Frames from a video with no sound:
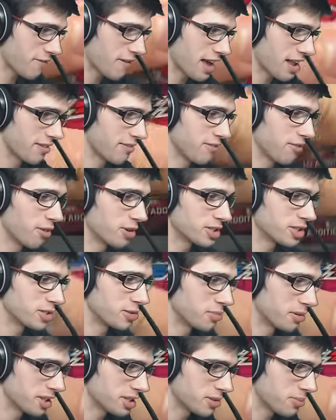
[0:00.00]
Phantom
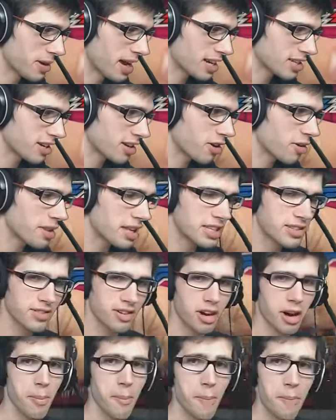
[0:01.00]
Forces blister packs. I got these
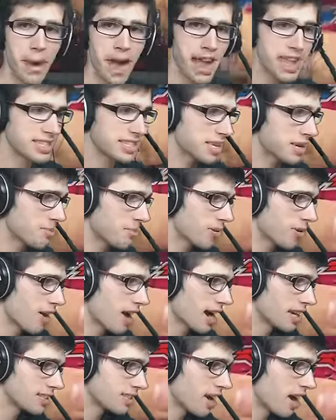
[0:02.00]
for an amazing
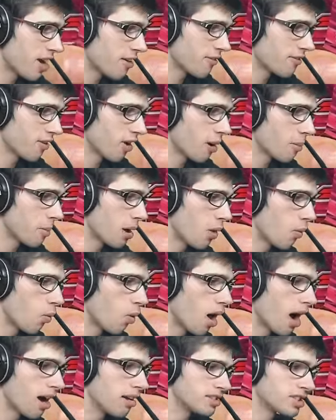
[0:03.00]
price from
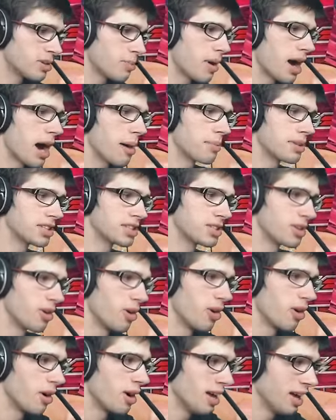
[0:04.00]
Wild's department
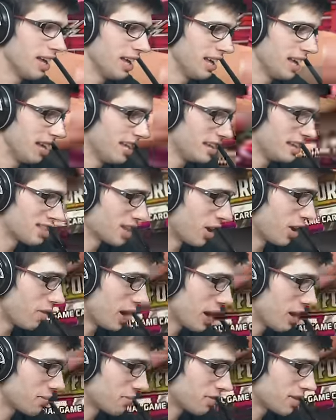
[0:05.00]
store.
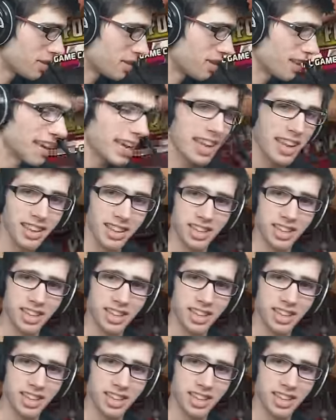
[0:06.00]
So link